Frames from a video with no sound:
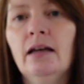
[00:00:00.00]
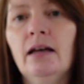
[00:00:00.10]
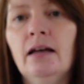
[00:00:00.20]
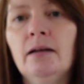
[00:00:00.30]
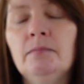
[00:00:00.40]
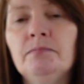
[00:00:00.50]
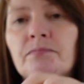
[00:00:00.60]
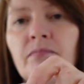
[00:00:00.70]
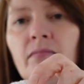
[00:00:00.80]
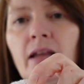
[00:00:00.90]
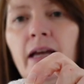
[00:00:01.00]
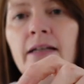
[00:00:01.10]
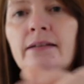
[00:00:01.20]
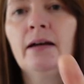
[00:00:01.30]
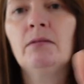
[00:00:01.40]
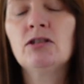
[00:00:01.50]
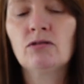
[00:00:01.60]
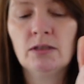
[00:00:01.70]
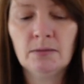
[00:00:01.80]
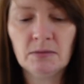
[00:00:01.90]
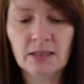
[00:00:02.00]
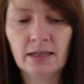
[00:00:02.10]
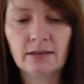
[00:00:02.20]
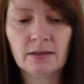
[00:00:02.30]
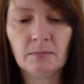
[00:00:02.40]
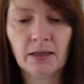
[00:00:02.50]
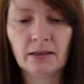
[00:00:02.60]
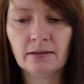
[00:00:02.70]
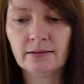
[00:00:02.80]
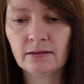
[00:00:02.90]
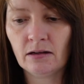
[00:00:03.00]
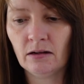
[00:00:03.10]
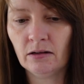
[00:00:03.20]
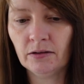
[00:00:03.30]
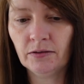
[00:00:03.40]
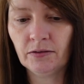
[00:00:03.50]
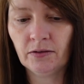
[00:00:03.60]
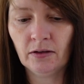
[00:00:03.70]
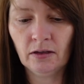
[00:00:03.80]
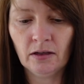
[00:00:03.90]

and how I join them together to make the stars.